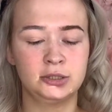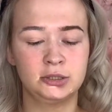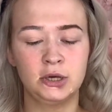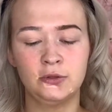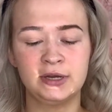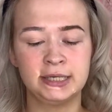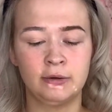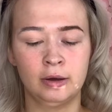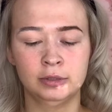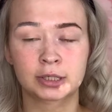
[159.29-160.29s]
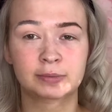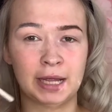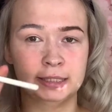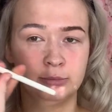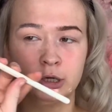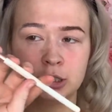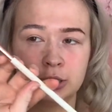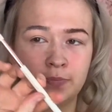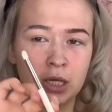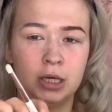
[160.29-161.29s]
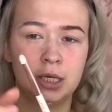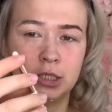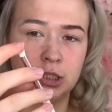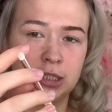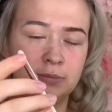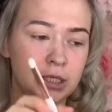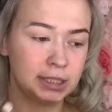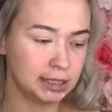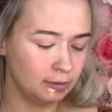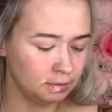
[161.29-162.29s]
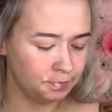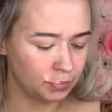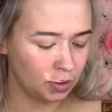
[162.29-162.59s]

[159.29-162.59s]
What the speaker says: 230 Luxe Pencil brush. So it's just a small detail one.